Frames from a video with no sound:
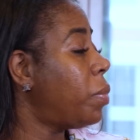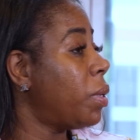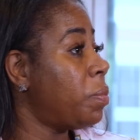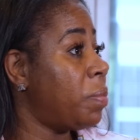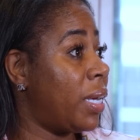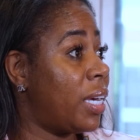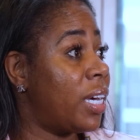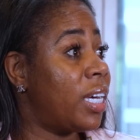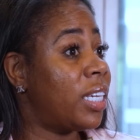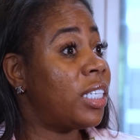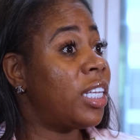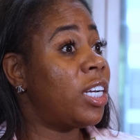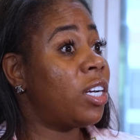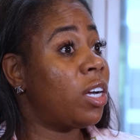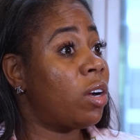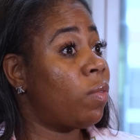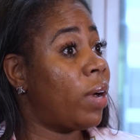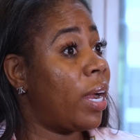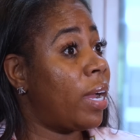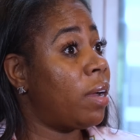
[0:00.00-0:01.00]
But because
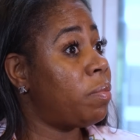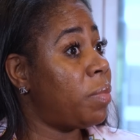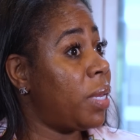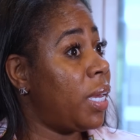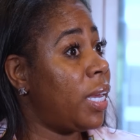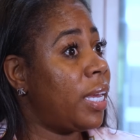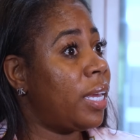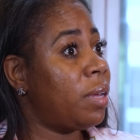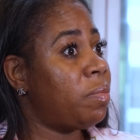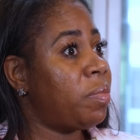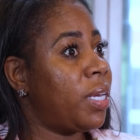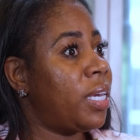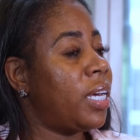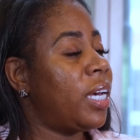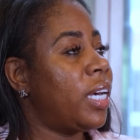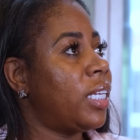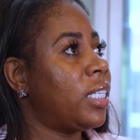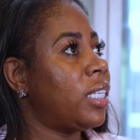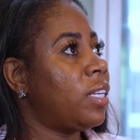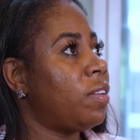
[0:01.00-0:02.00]
they're around me and
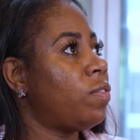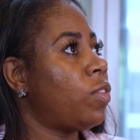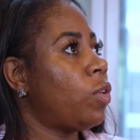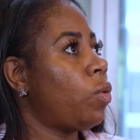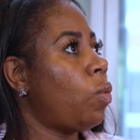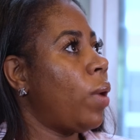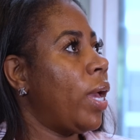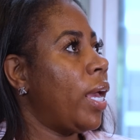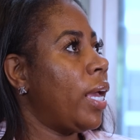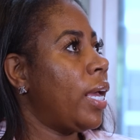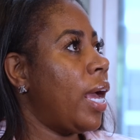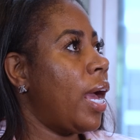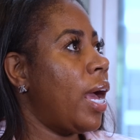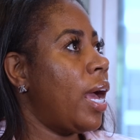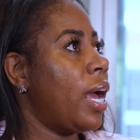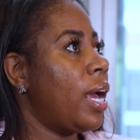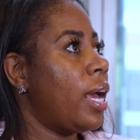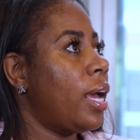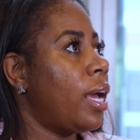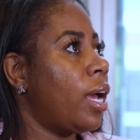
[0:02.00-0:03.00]
because of the way
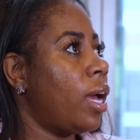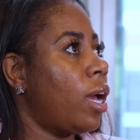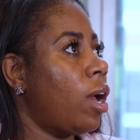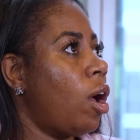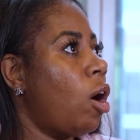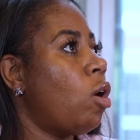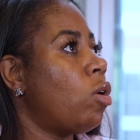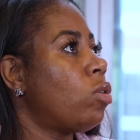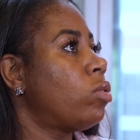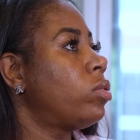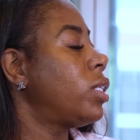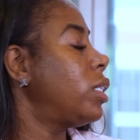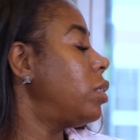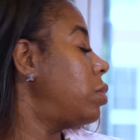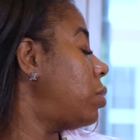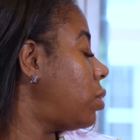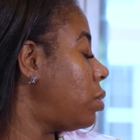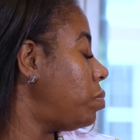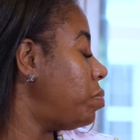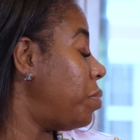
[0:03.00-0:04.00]
God
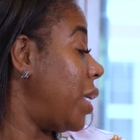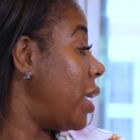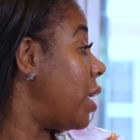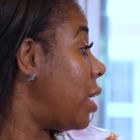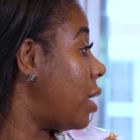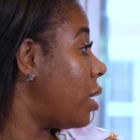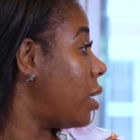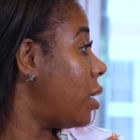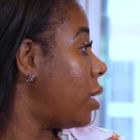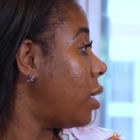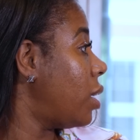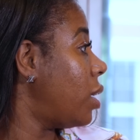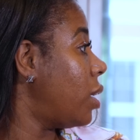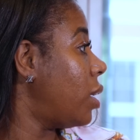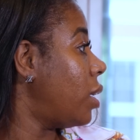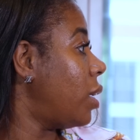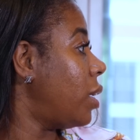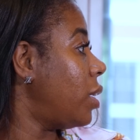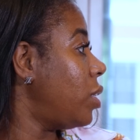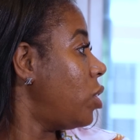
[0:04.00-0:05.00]
holds me,
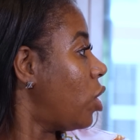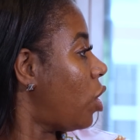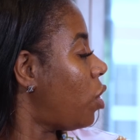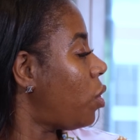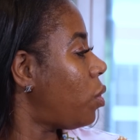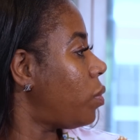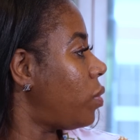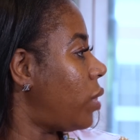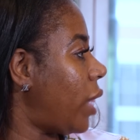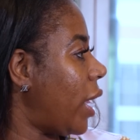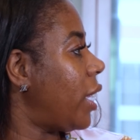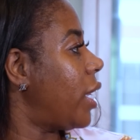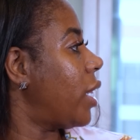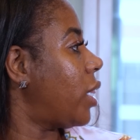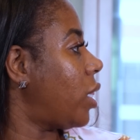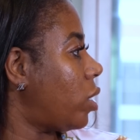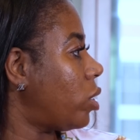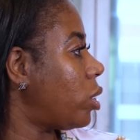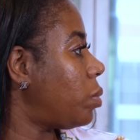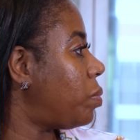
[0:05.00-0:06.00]
they
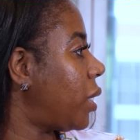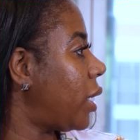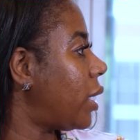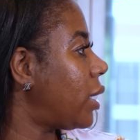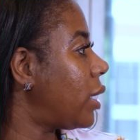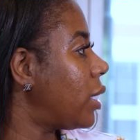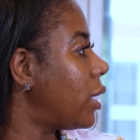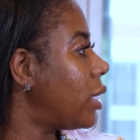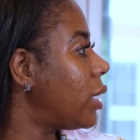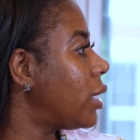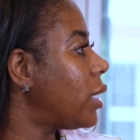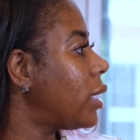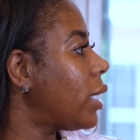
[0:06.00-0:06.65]
get those blessings.